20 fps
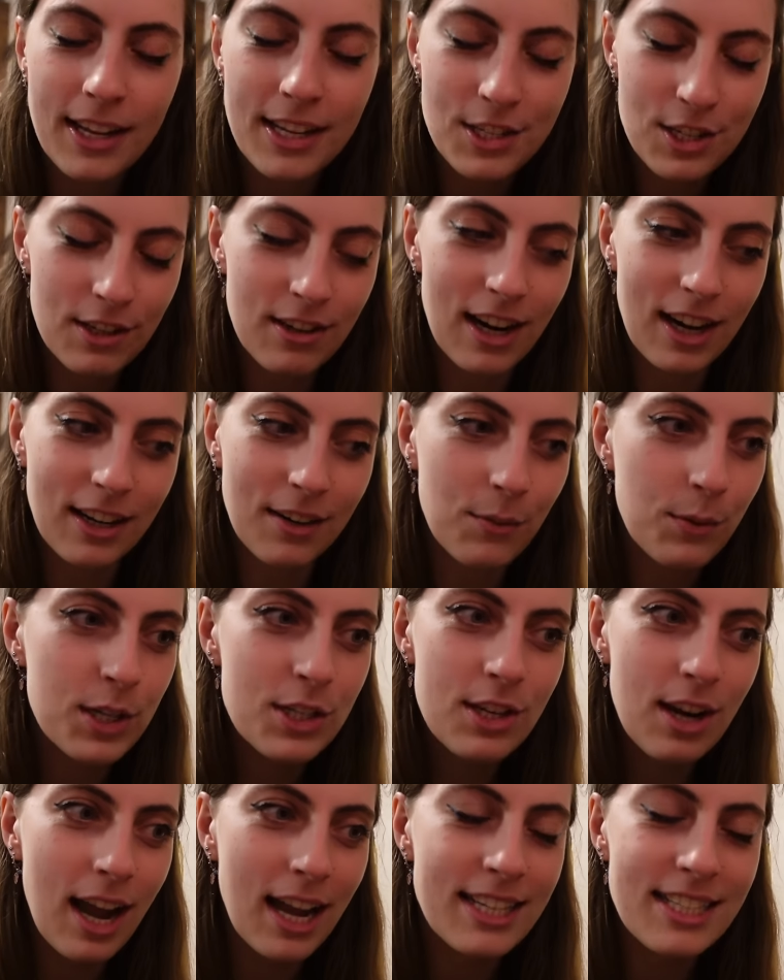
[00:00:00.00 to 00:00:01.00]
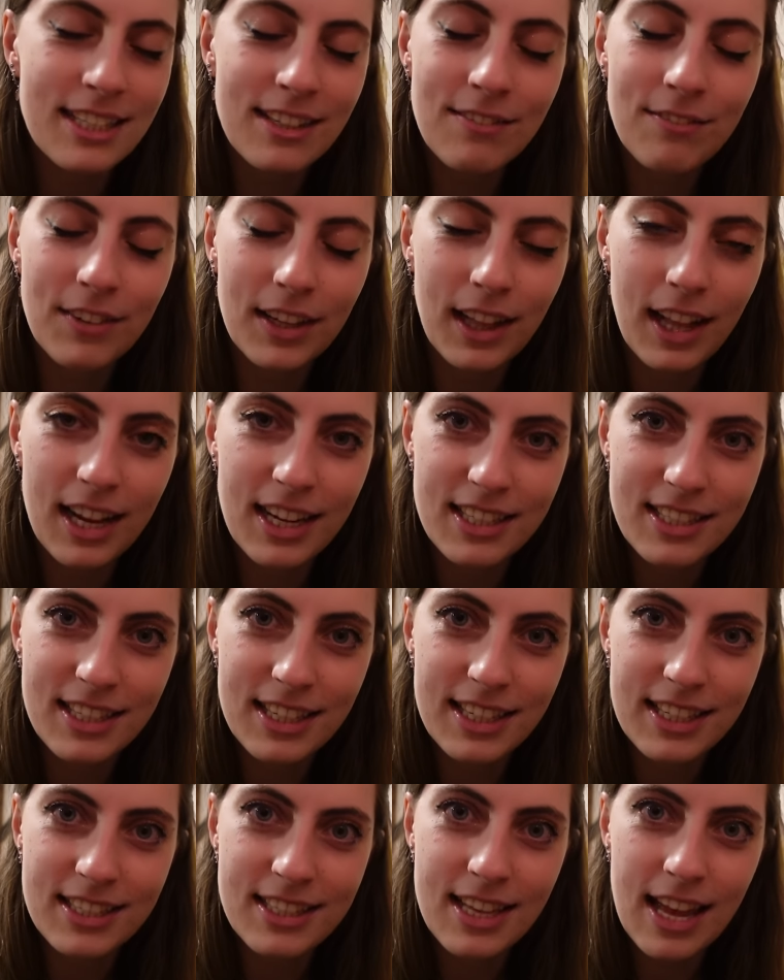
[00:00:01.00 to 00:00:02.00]
Ichiran, which I didn't realize,
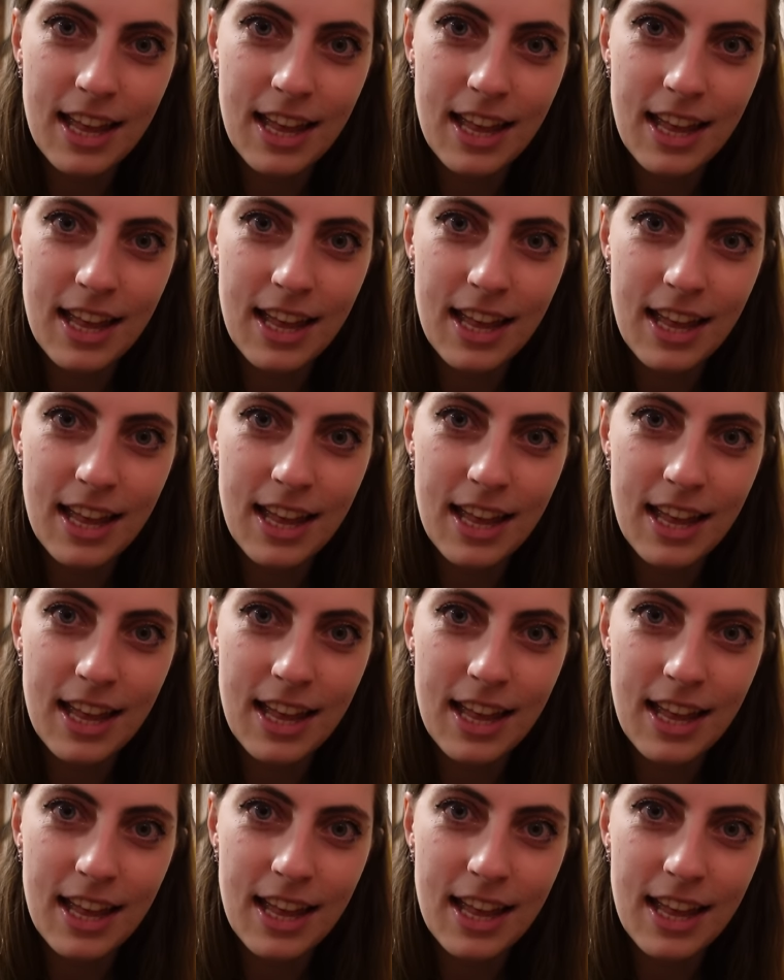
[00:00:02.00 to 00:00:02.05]
is